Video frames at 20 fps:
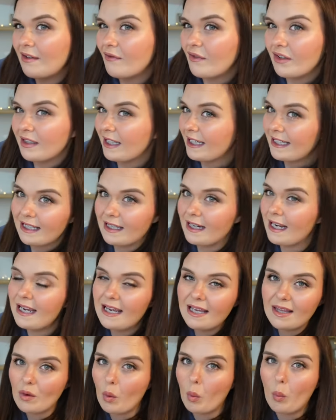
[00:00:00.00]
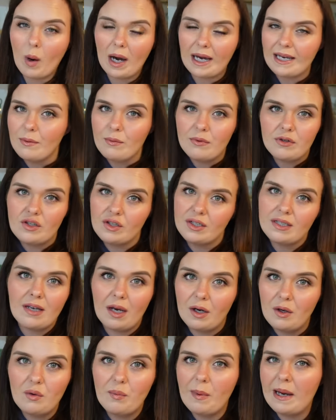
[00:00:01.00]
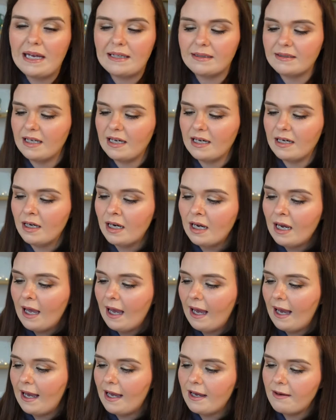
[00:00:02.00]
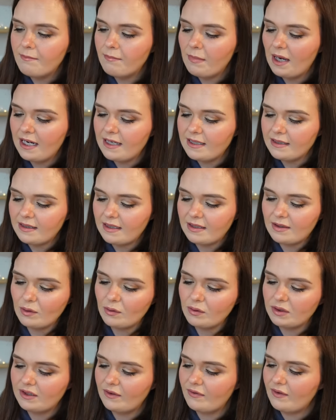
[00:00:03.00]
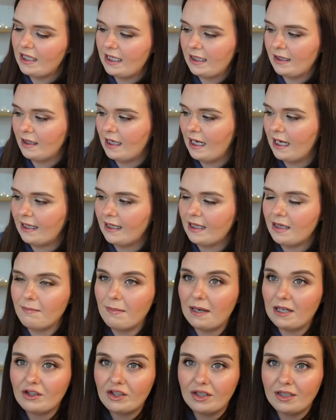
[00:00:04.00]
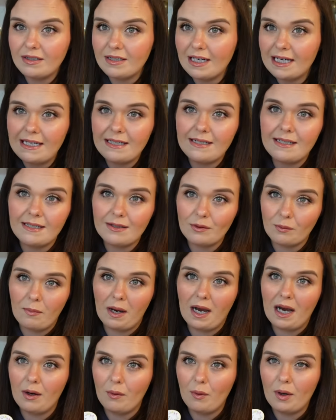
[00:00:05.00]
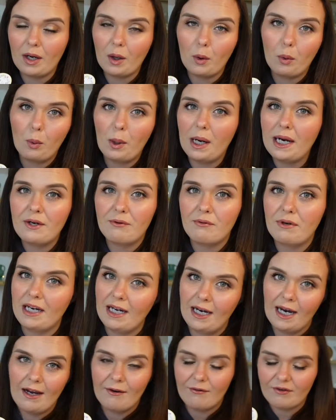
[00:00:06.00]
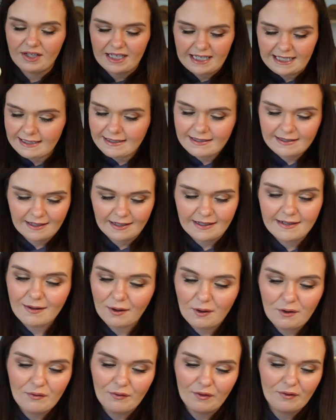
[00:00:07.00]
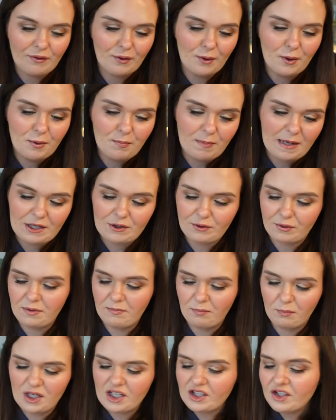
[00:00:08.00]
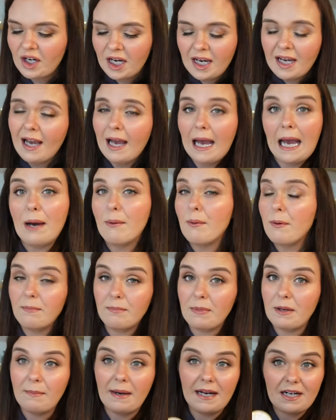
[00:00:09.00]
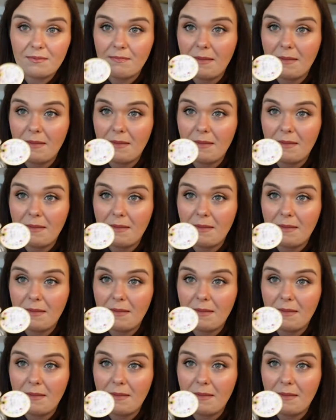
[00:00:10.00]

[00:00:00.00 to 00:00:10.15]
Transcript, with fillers: i feel like in here the white would just go better um, and it's the sort of thing that i can imagine daisy somehow acquiring after easter is over for her bedroom which i would not be mad